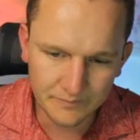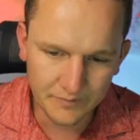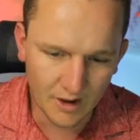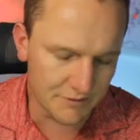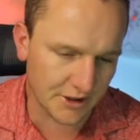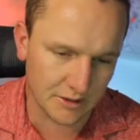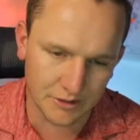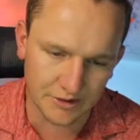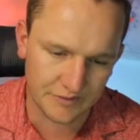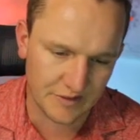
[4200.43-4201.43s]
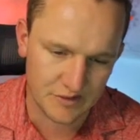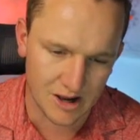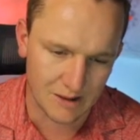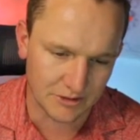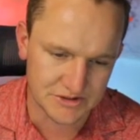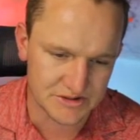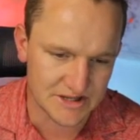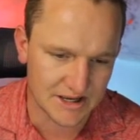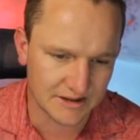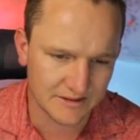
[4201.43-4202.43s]
of the community, so I'm not too
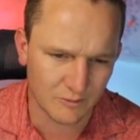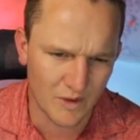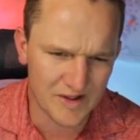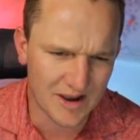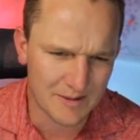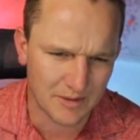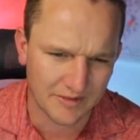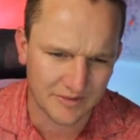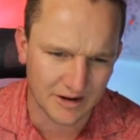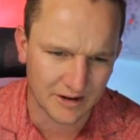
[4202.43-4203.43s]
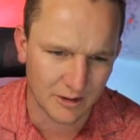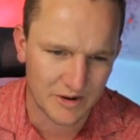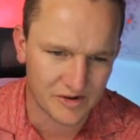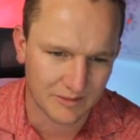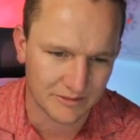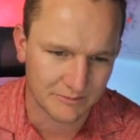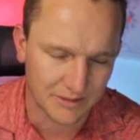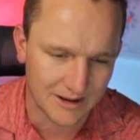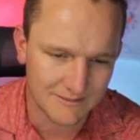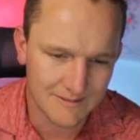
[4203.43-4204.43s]
sad. Did West Ham play today? No, West Ham didn't
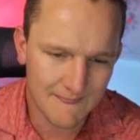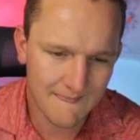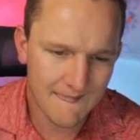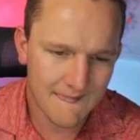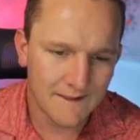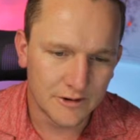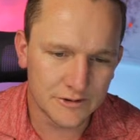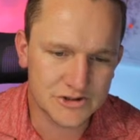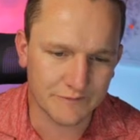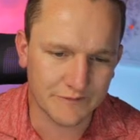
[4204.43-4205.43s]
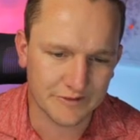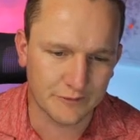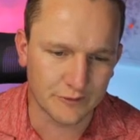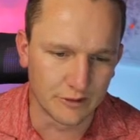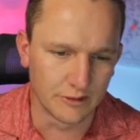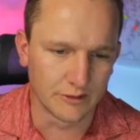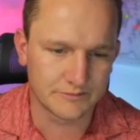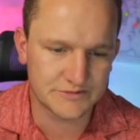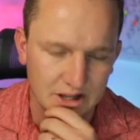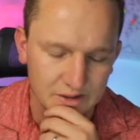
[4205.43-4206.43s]
play. Who scored for,
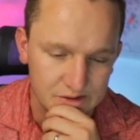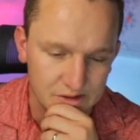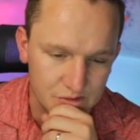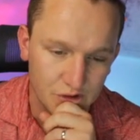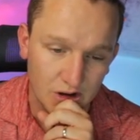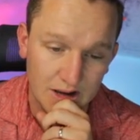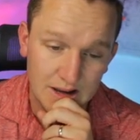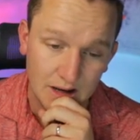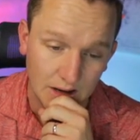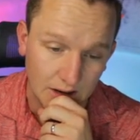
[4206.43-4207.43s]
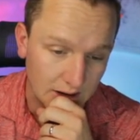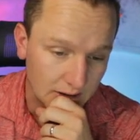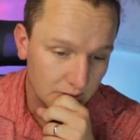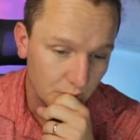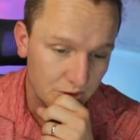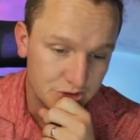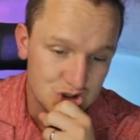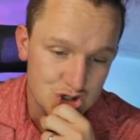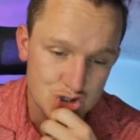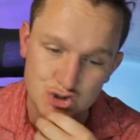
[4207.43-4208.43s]
for Chelsea? Sterling with
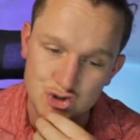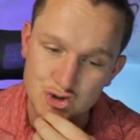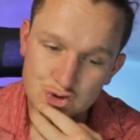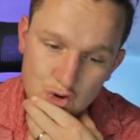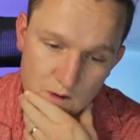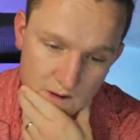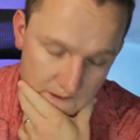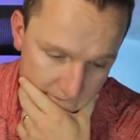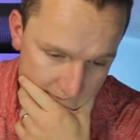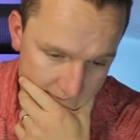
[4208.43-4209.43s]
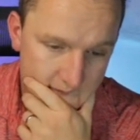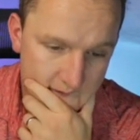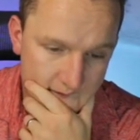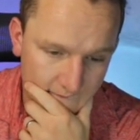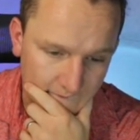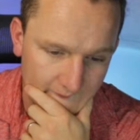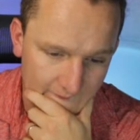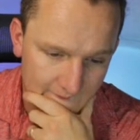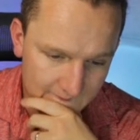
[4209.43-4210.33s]
two. Okay.